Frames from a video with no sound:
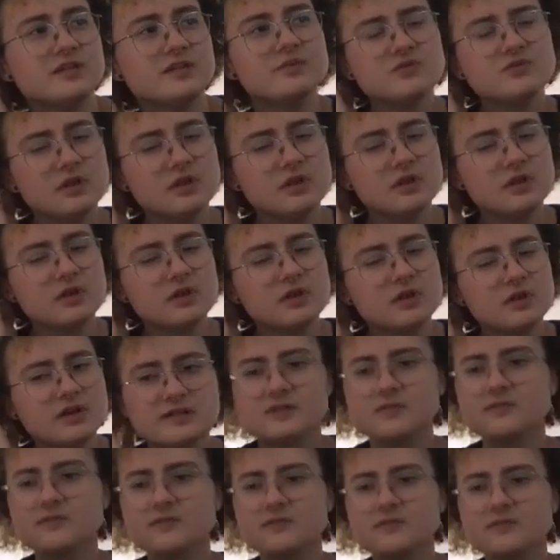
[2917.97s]
deep into a
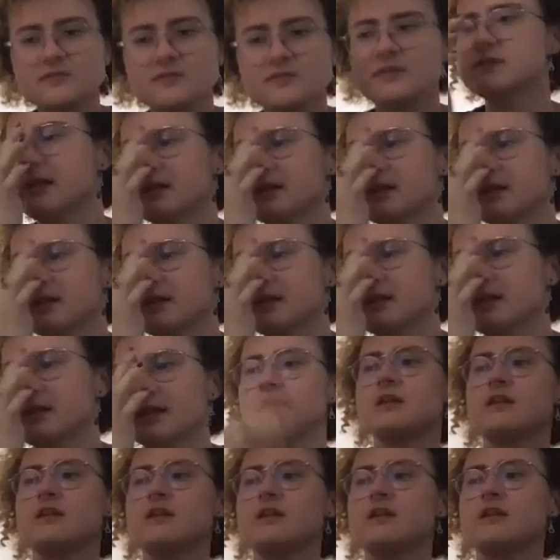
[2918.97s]
lot of systems
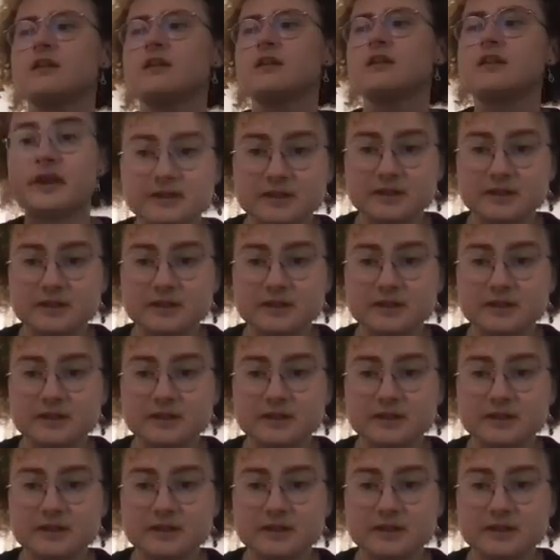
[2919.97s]
that like